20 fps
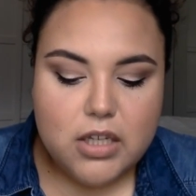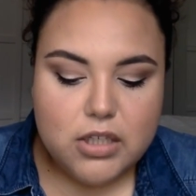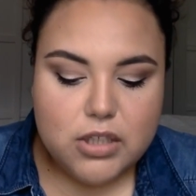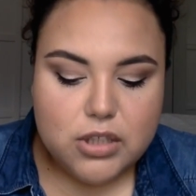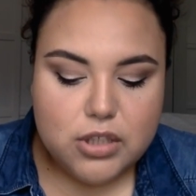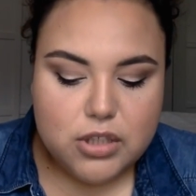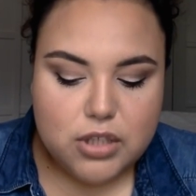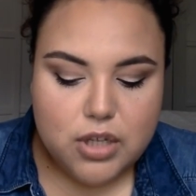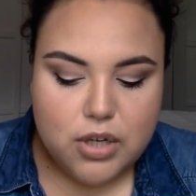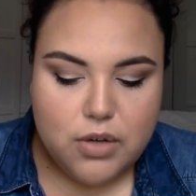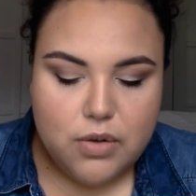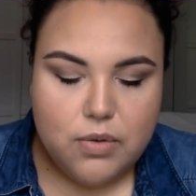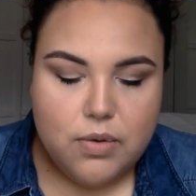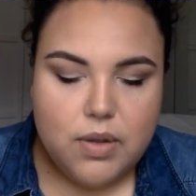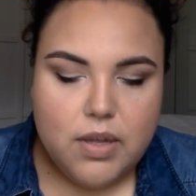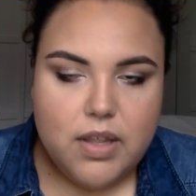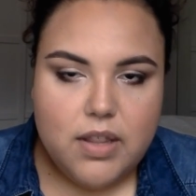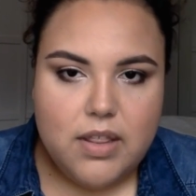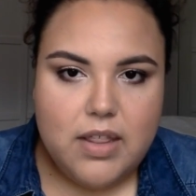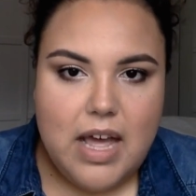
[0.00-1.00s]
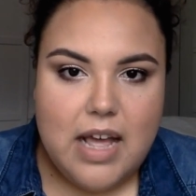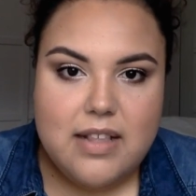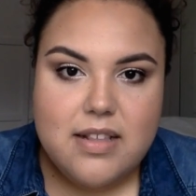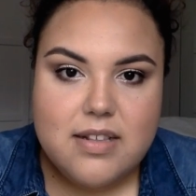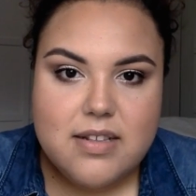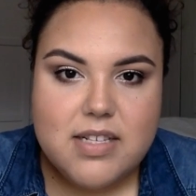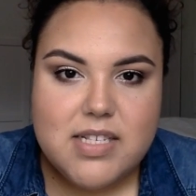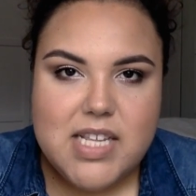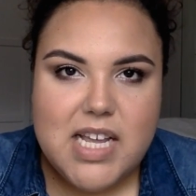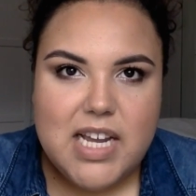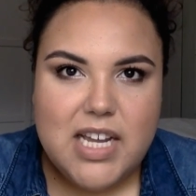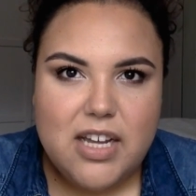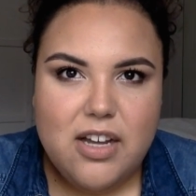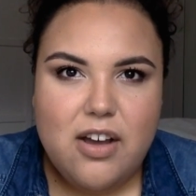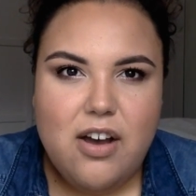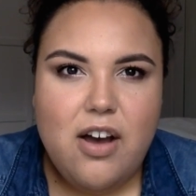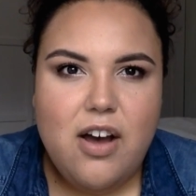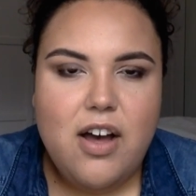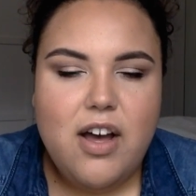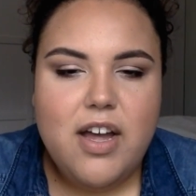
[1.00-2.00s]
So that's the second
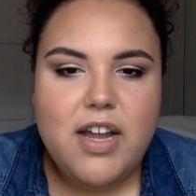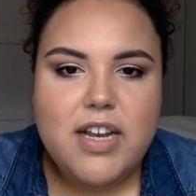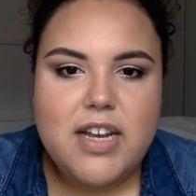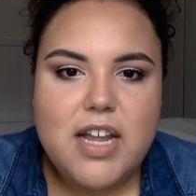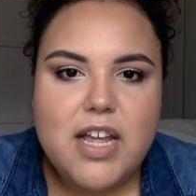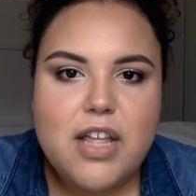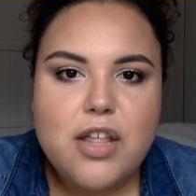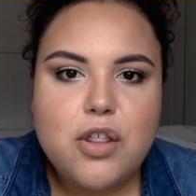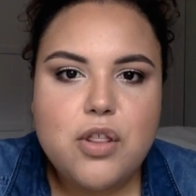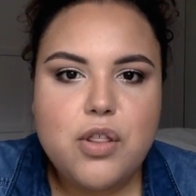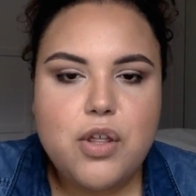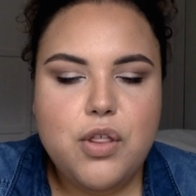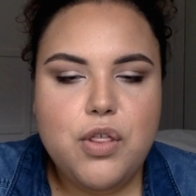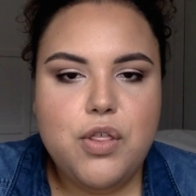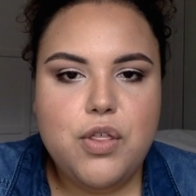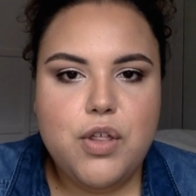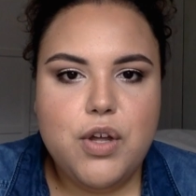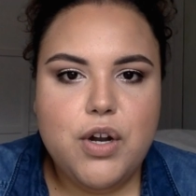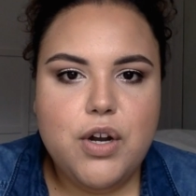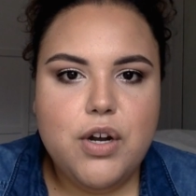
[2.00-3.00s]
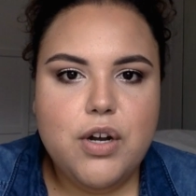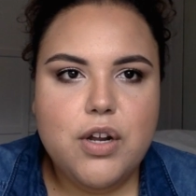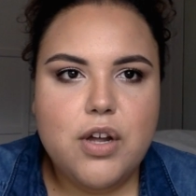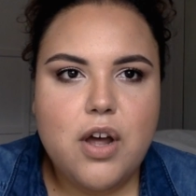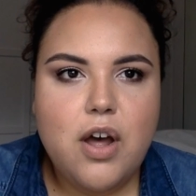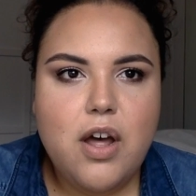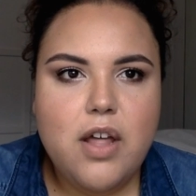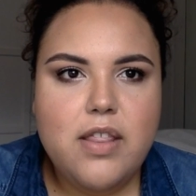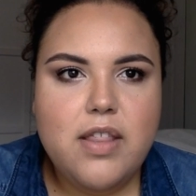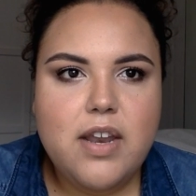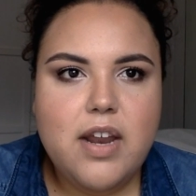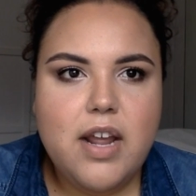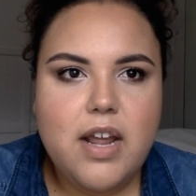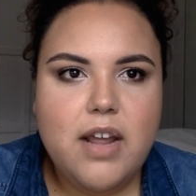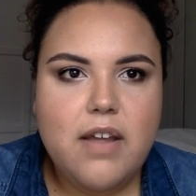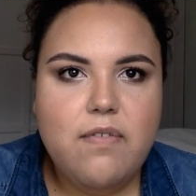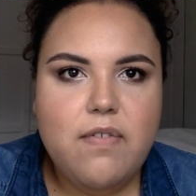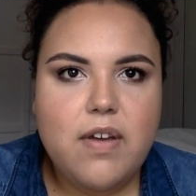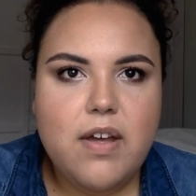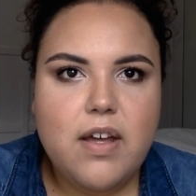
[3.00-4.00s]
con. The third con that
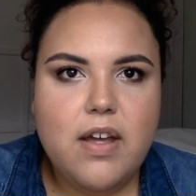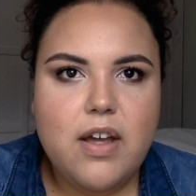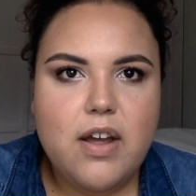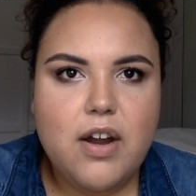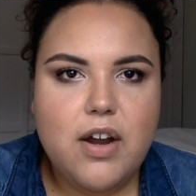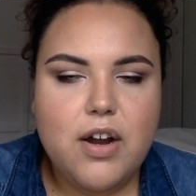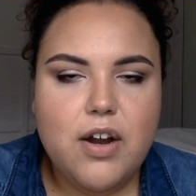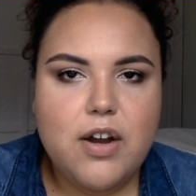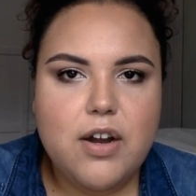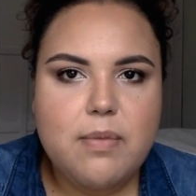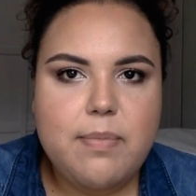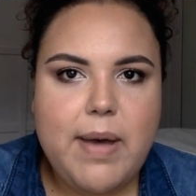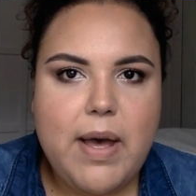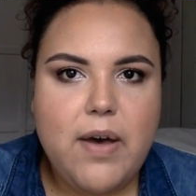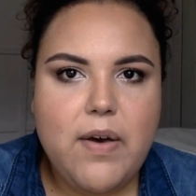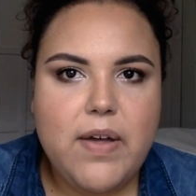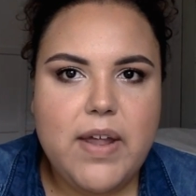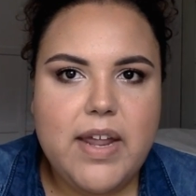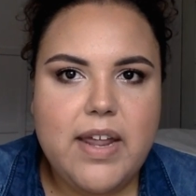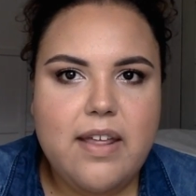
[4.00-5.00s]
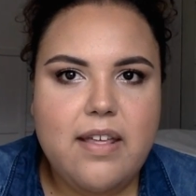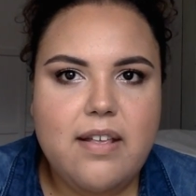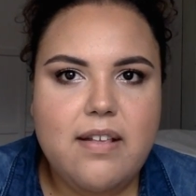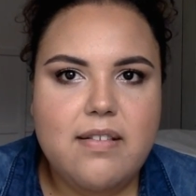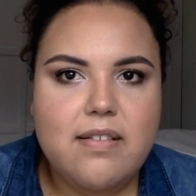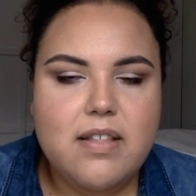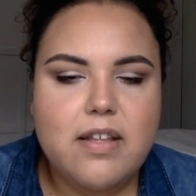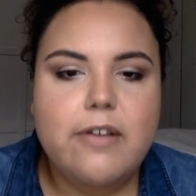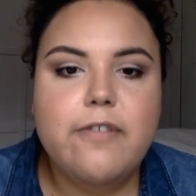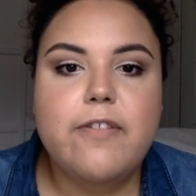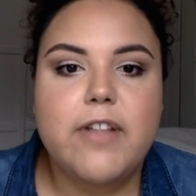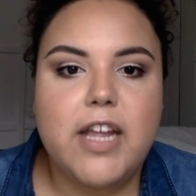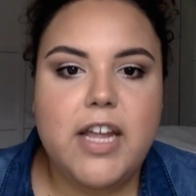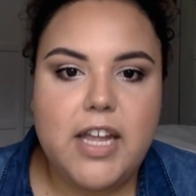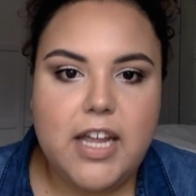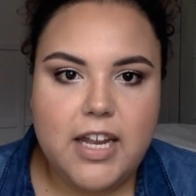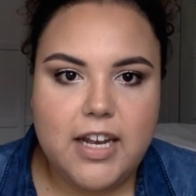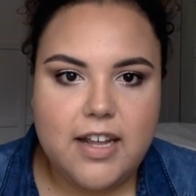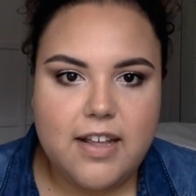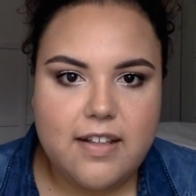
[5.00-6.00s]
I heard about is the
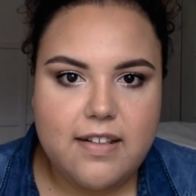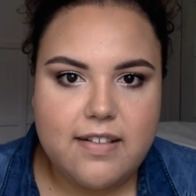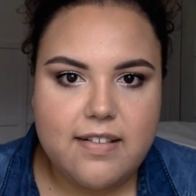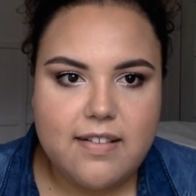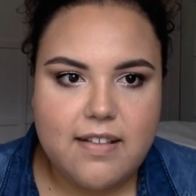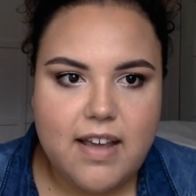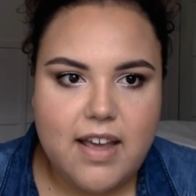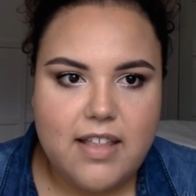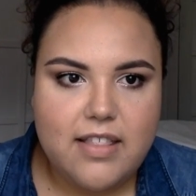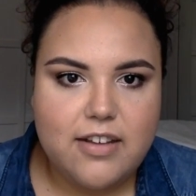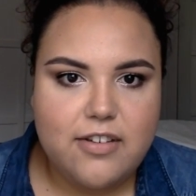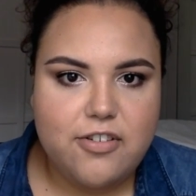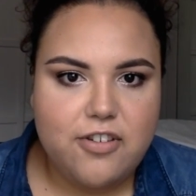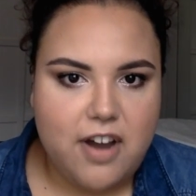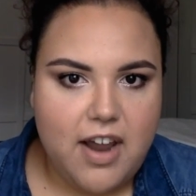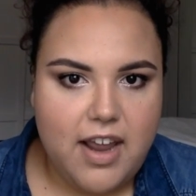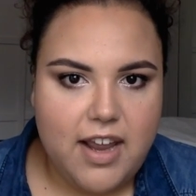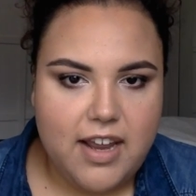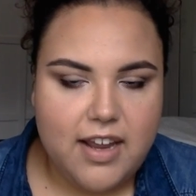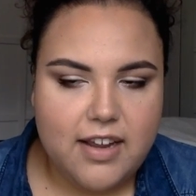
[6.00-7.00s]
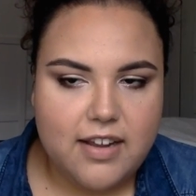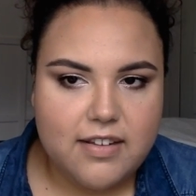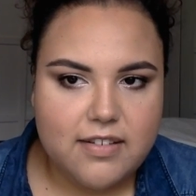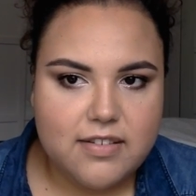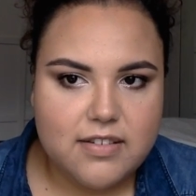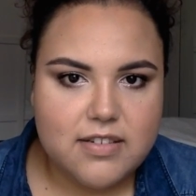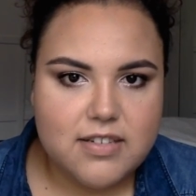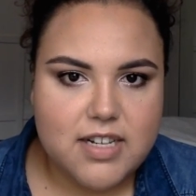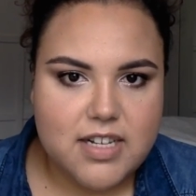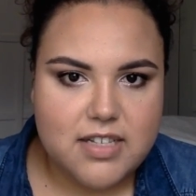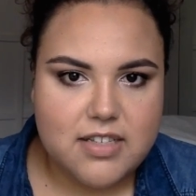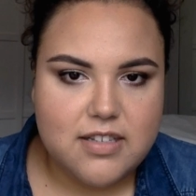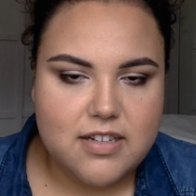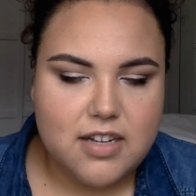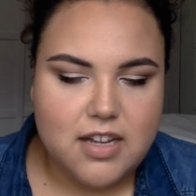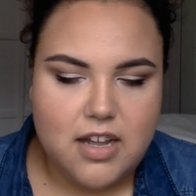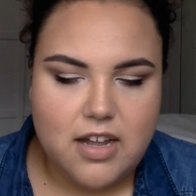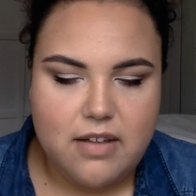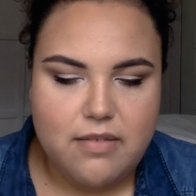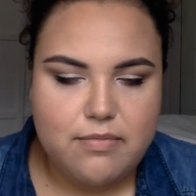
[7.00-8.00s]
flakiness and the drying
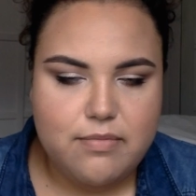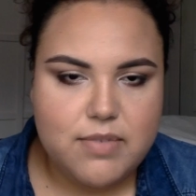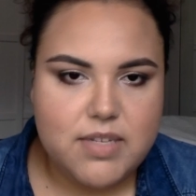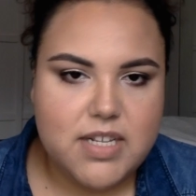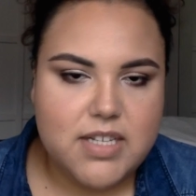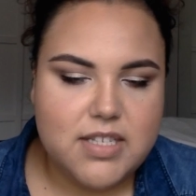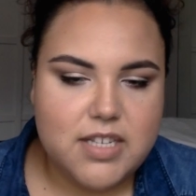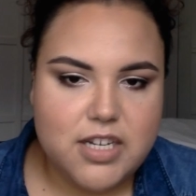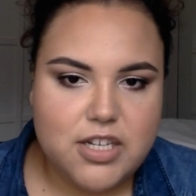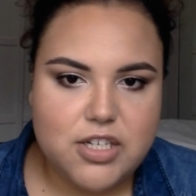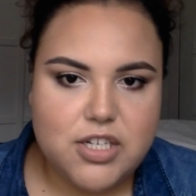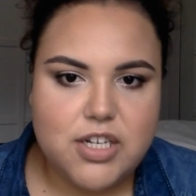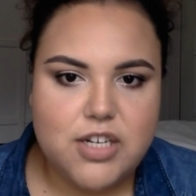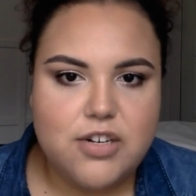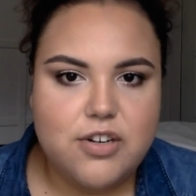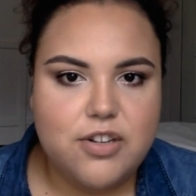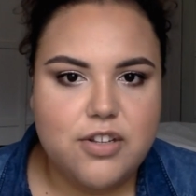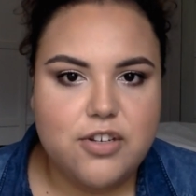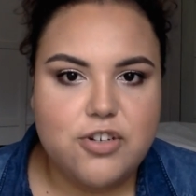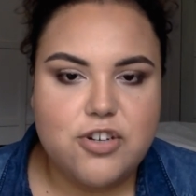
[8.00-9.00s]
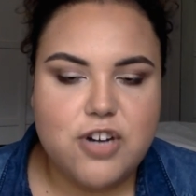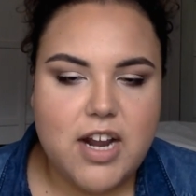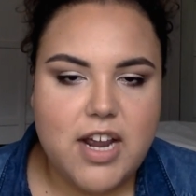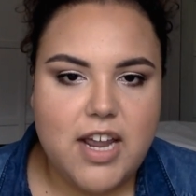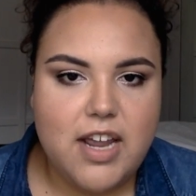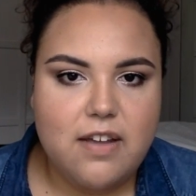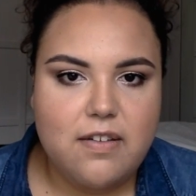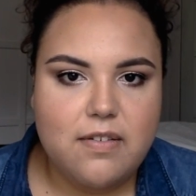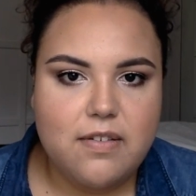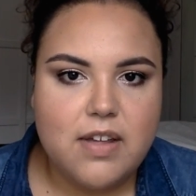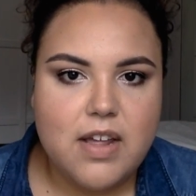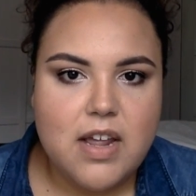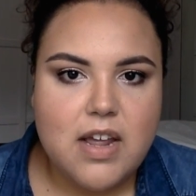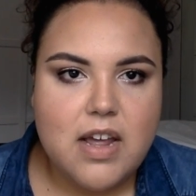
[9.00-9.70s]
sensation, or the drying